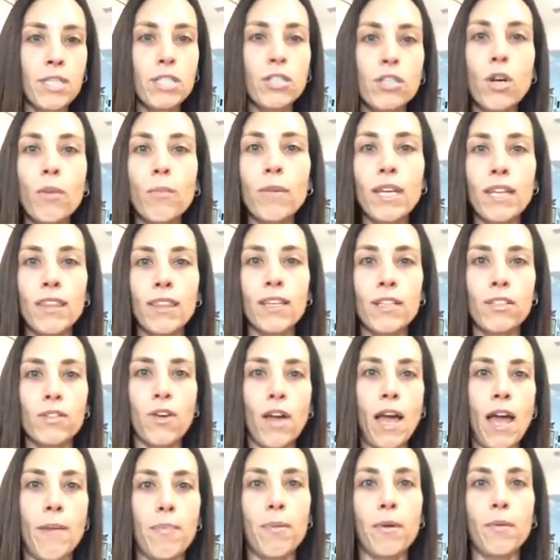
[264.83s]
So many things will
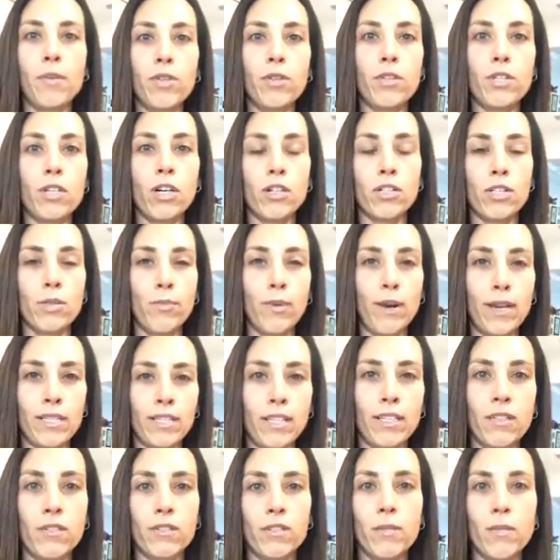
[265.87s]
happen when you start
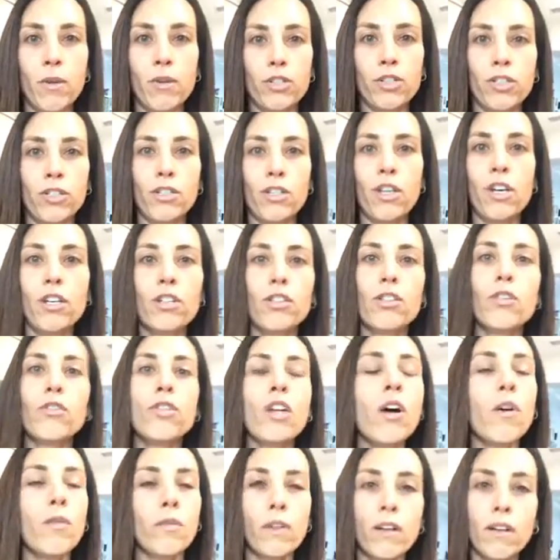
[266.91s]
suppressing those emotions. So
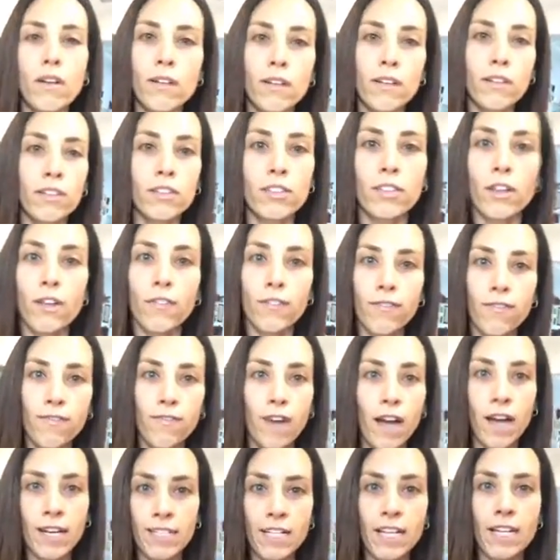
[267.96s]
don't.
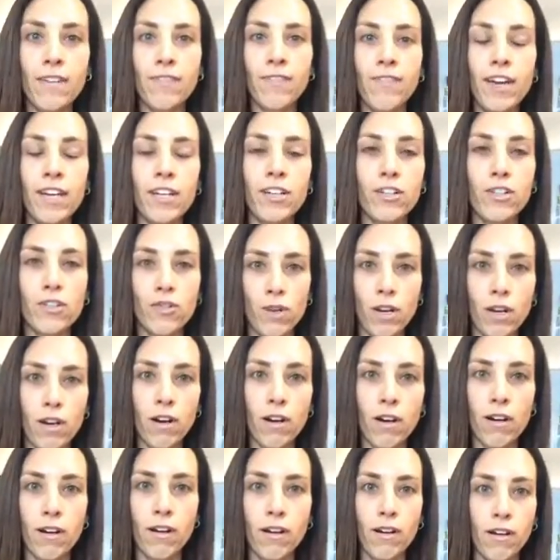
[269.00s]
Identify your
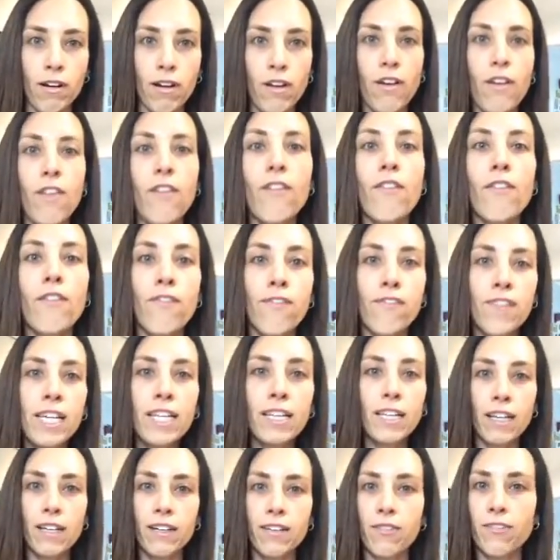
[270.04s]
trigger.
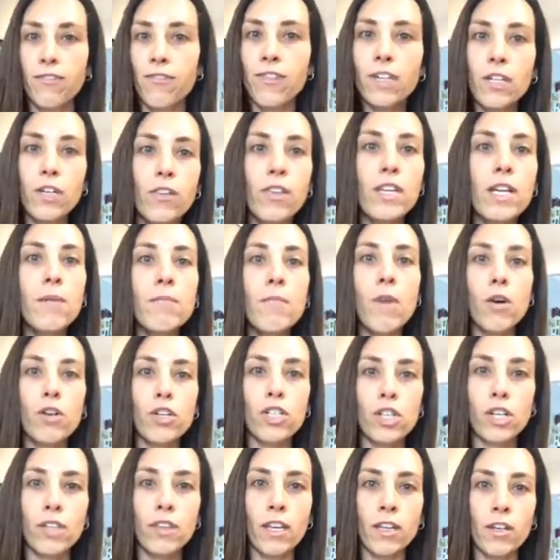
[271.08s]
Feel it. Feel the
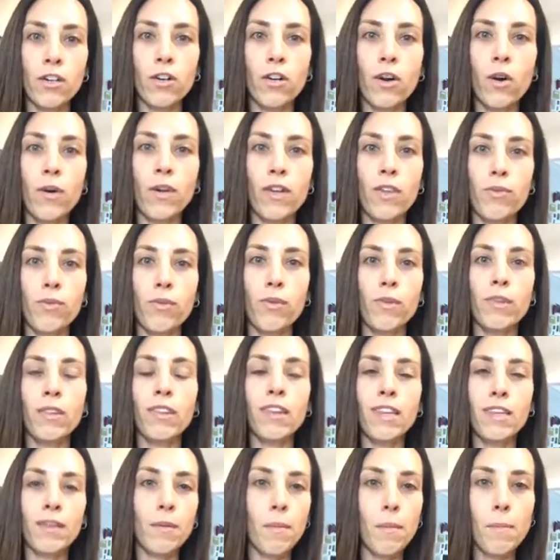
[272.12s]
emotion that you're going
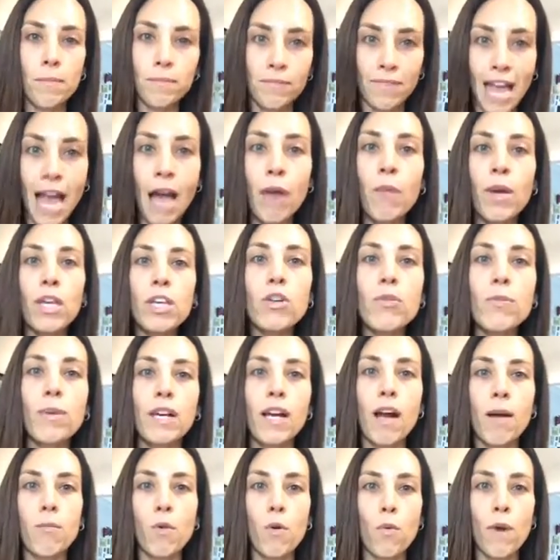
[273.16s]
through. That way you
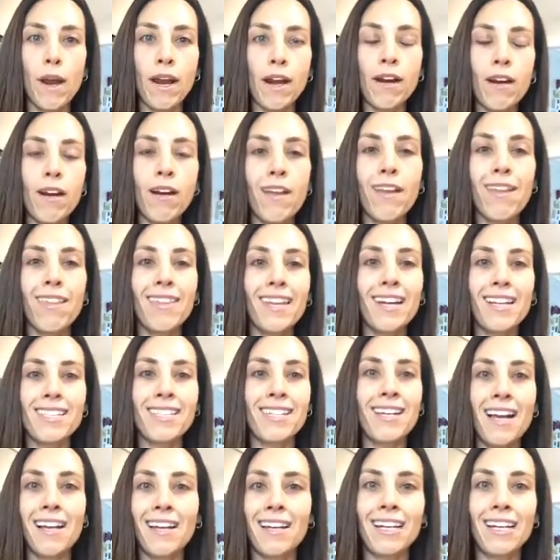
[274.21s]
become aware that it's
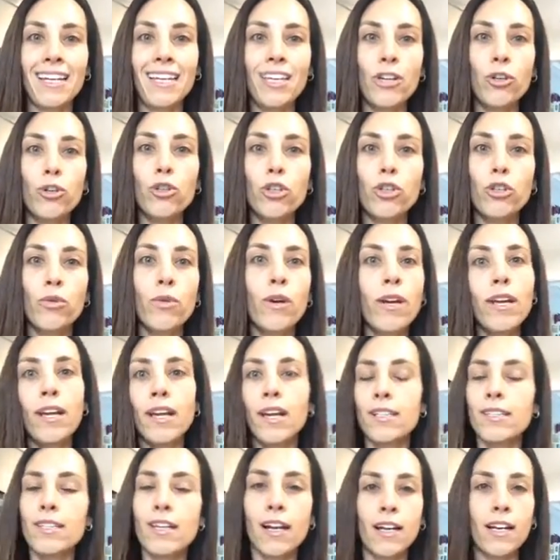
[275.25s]
not going to kill you.
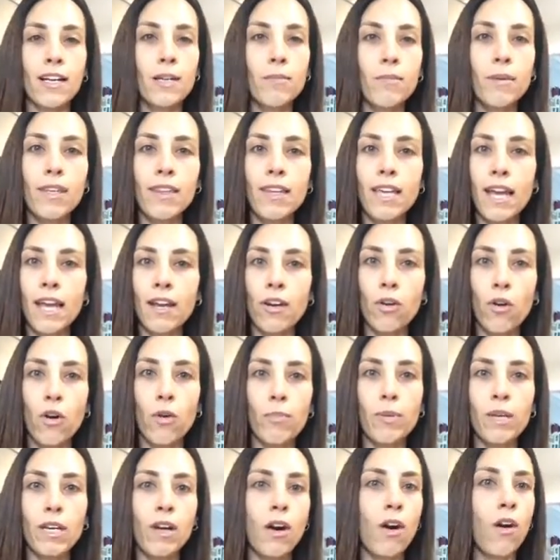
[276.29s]
It's not going to be the end all
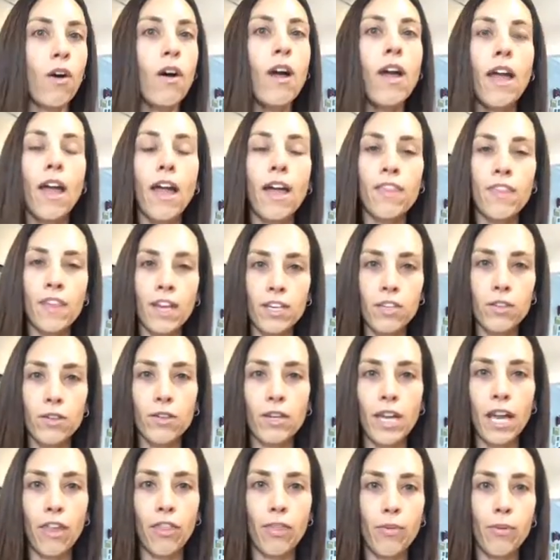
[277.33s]
be all, and that you'll
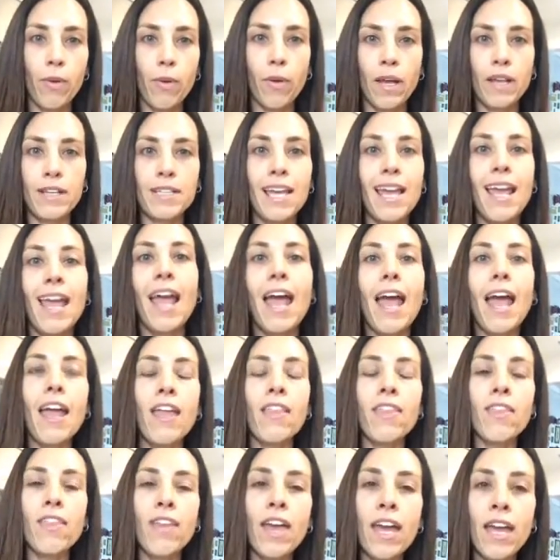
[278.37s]
get through it.
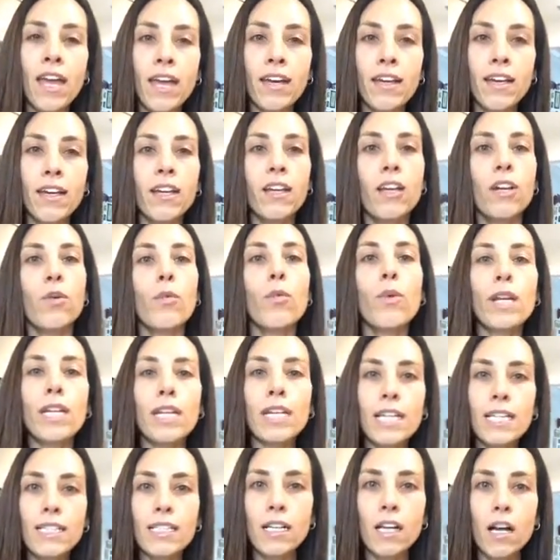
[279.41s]
And then we
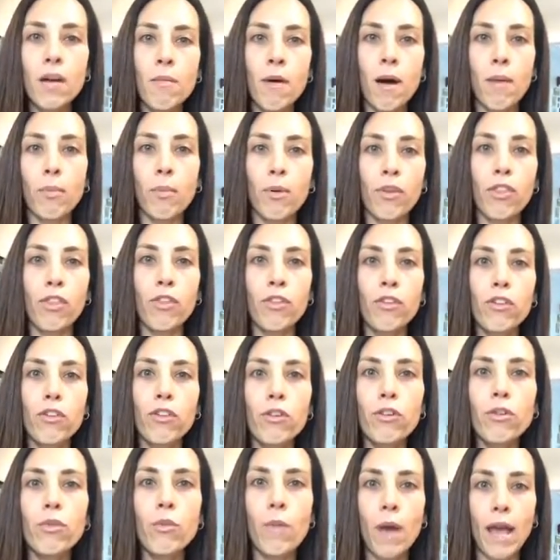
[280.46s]
need to come up with
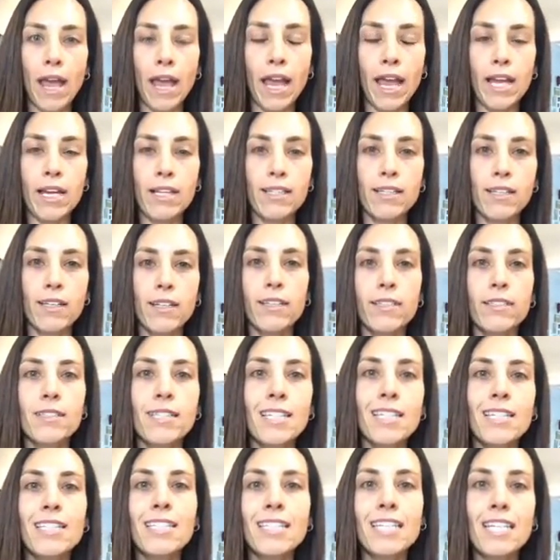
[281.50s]
new ways
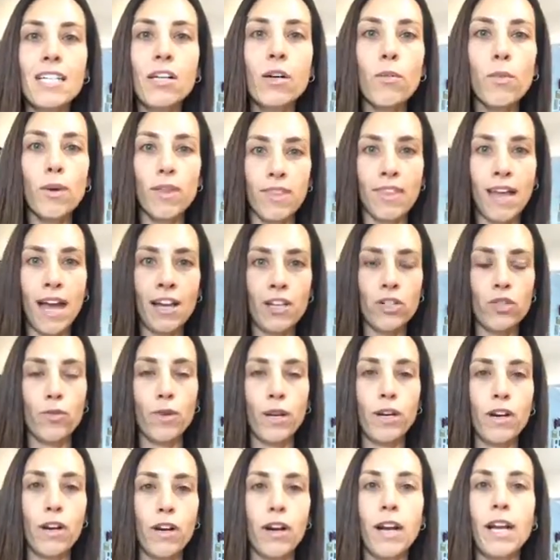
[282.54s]
to deal with that
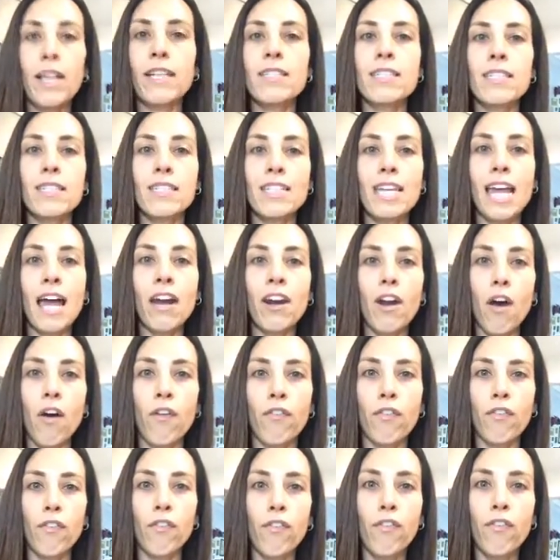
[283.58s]
trigger instead
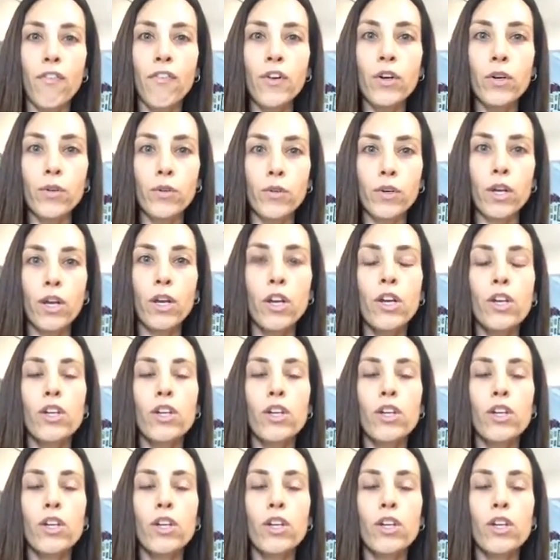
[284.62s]
of food.